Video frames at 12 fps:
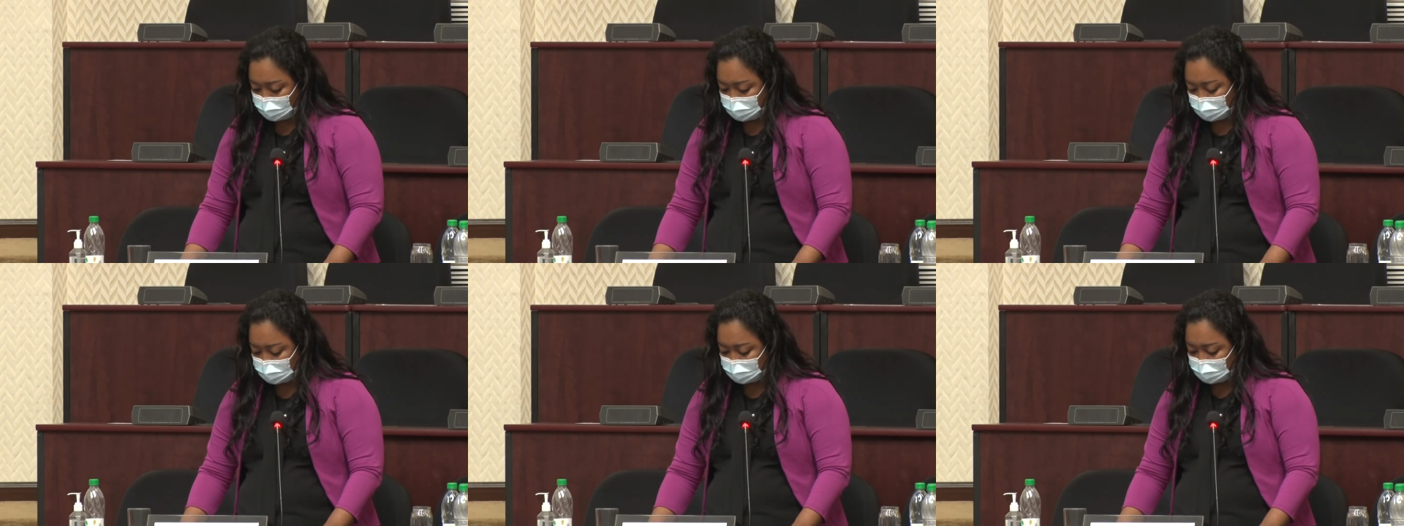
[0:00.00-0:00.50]

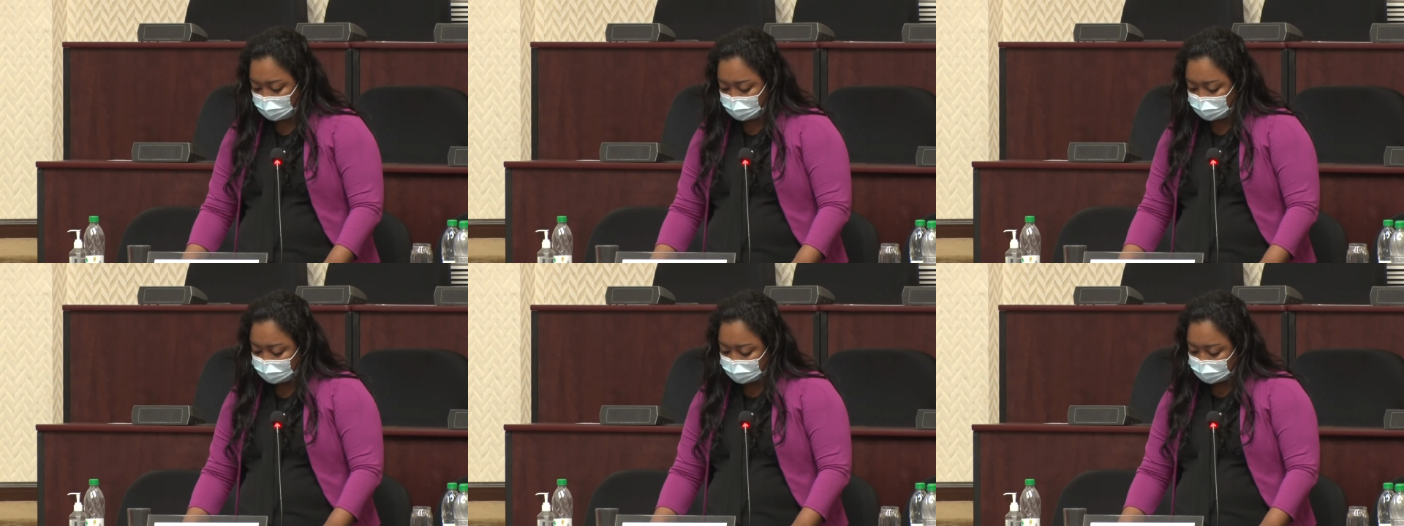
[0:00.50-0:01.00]

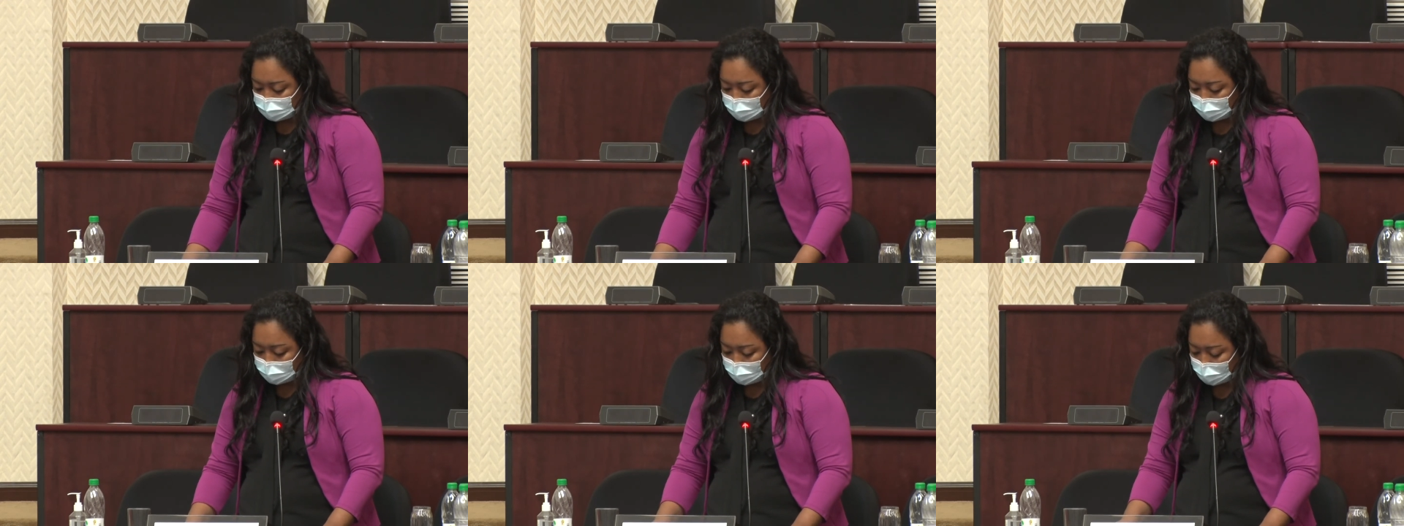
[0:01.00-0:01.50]

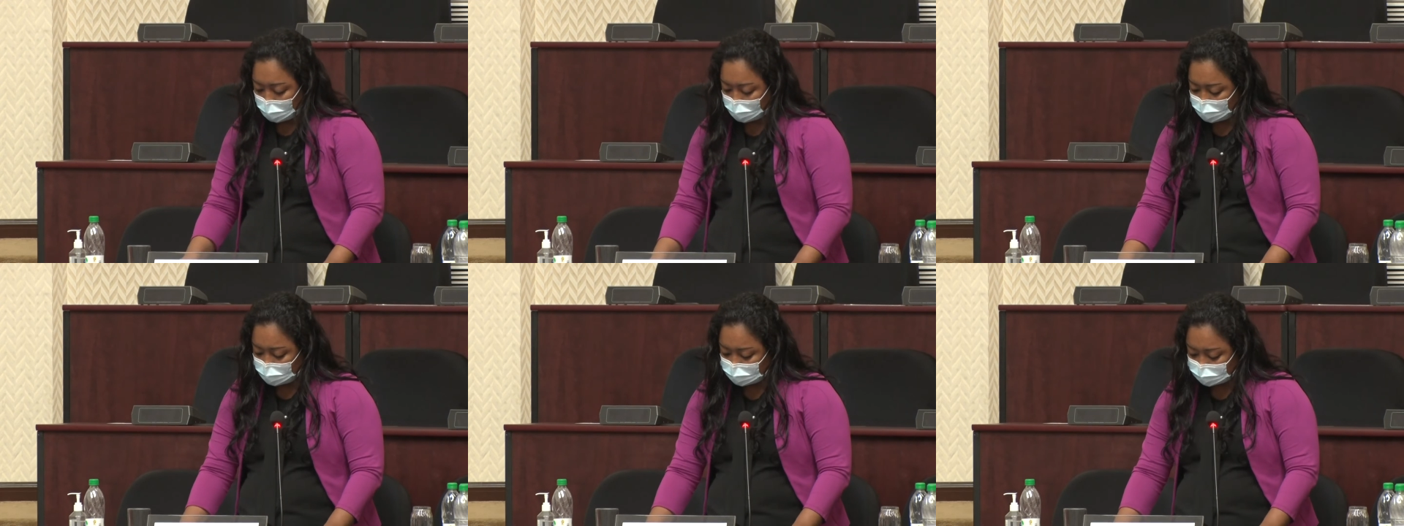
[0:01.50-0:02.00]

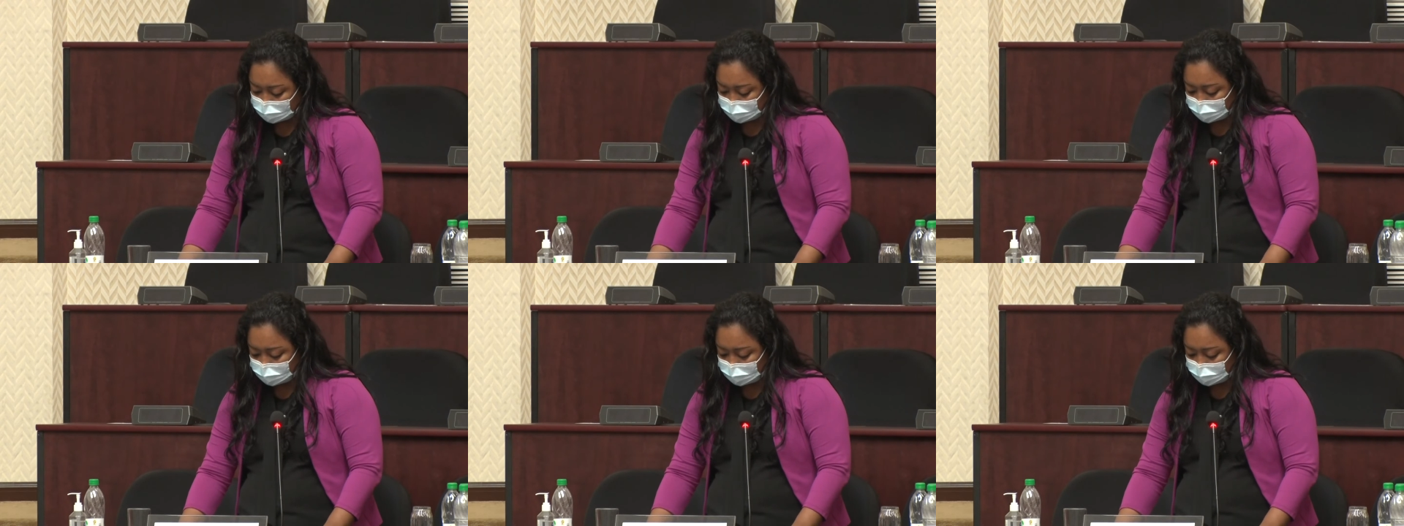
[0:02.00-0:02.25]
(no one is talking)